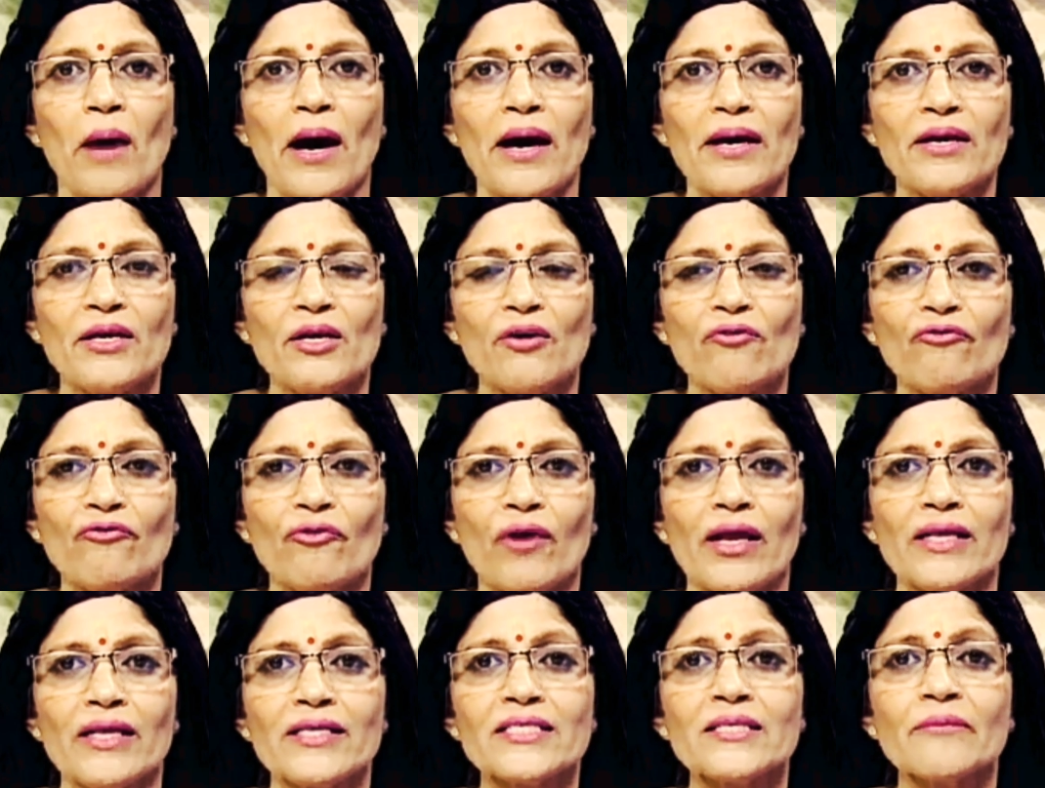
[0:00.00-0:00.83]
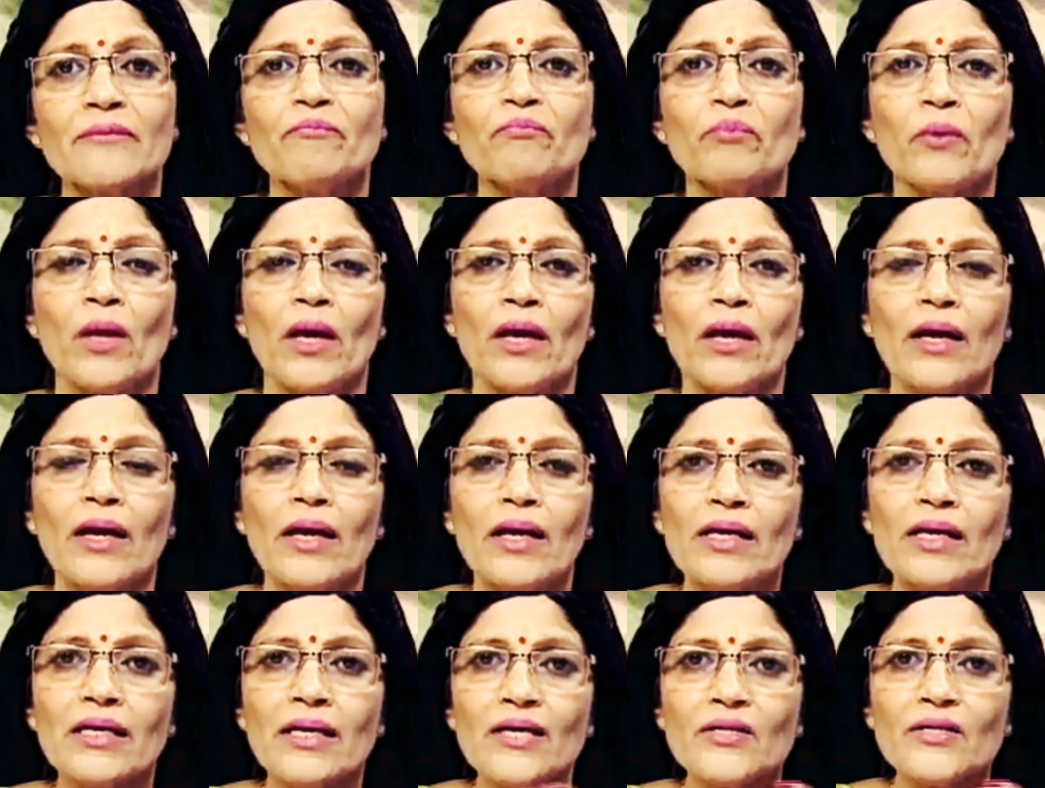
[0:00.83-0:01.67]
My dear friends,
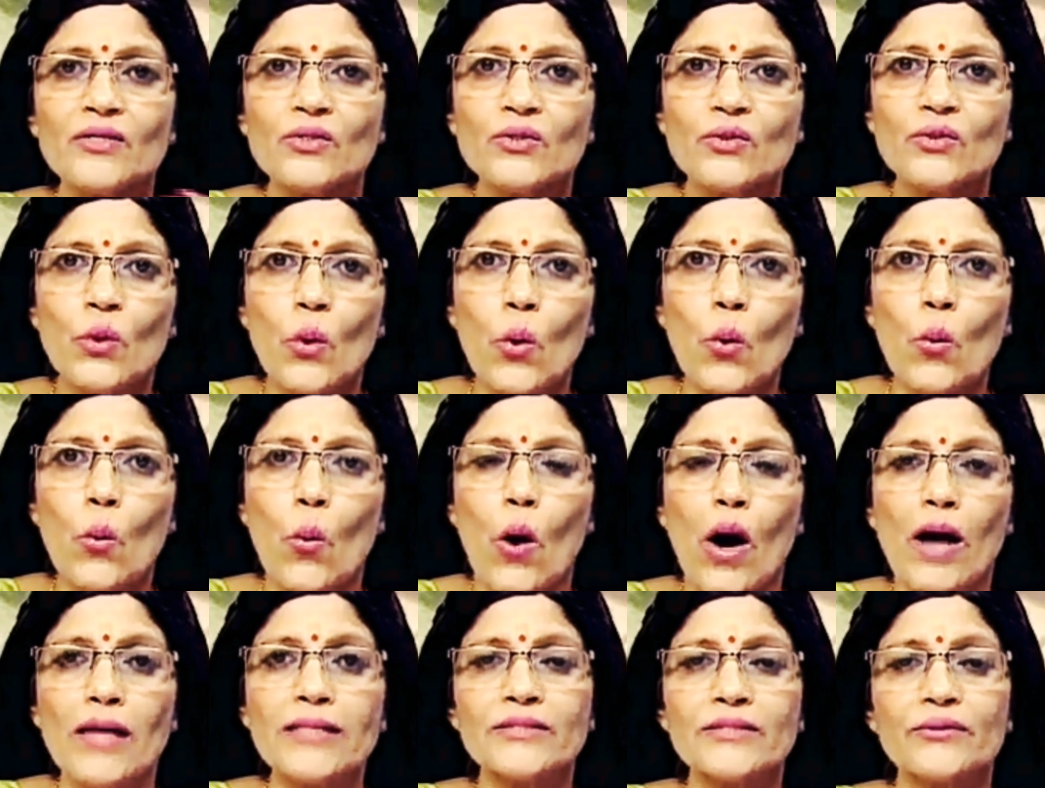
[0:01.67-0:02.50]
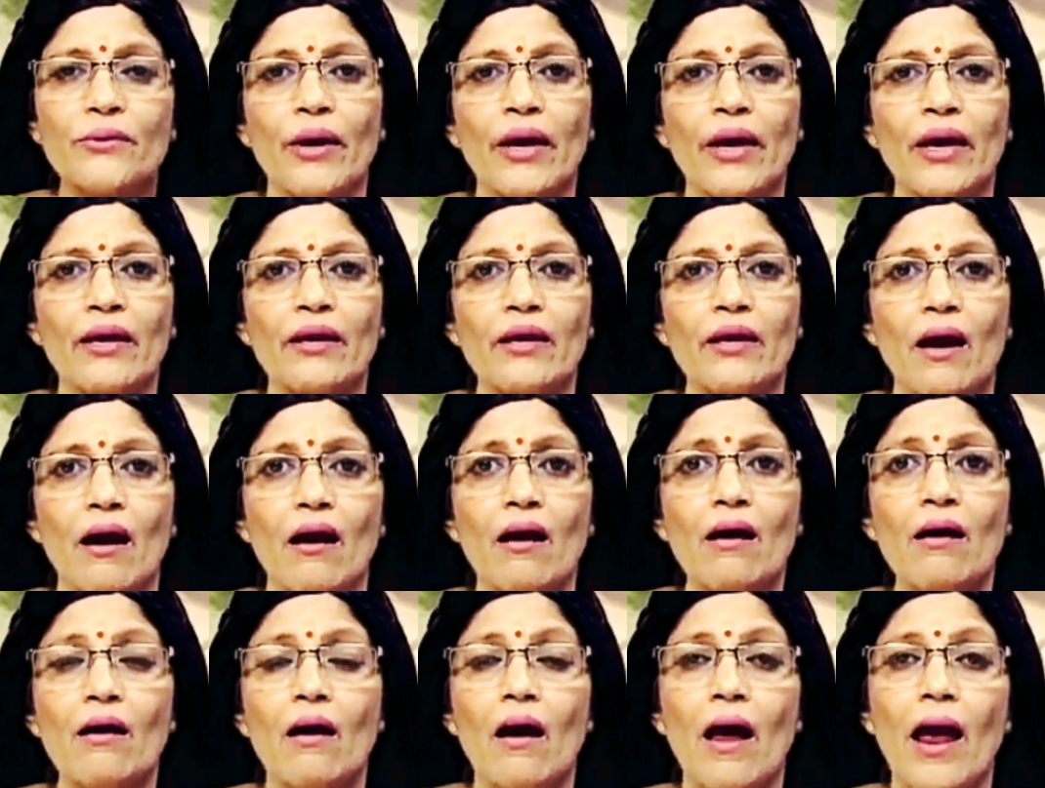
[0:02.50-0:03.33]
it has so vast
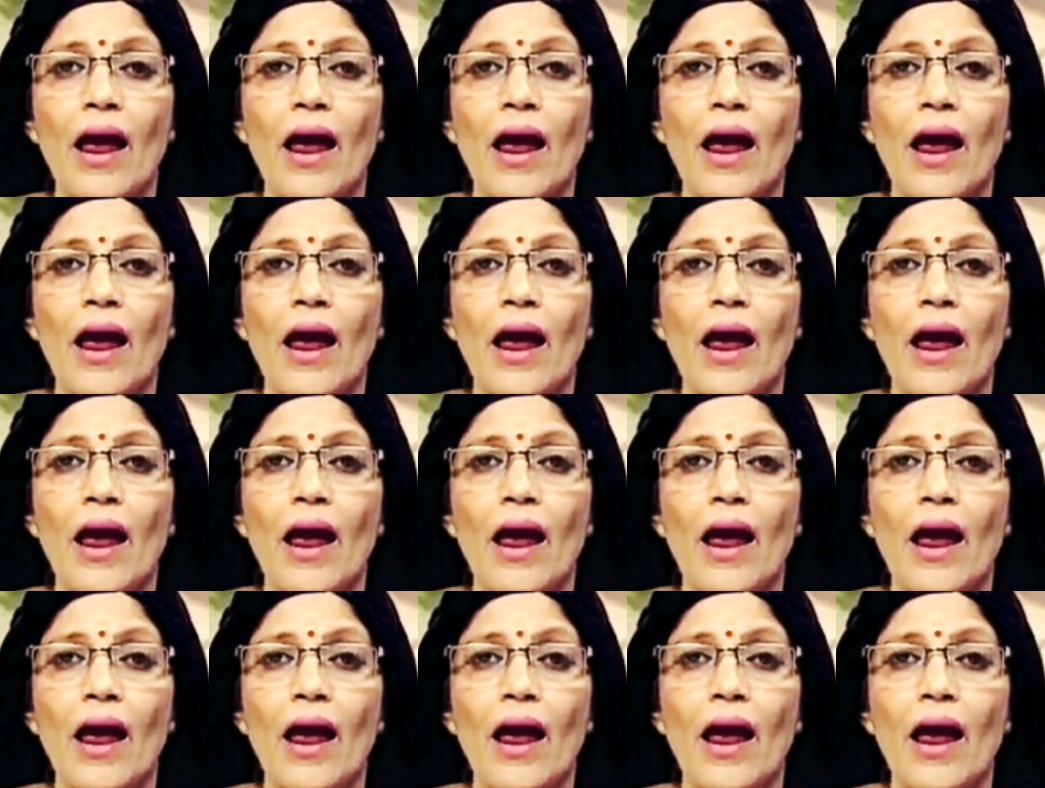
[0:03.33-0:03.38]
area.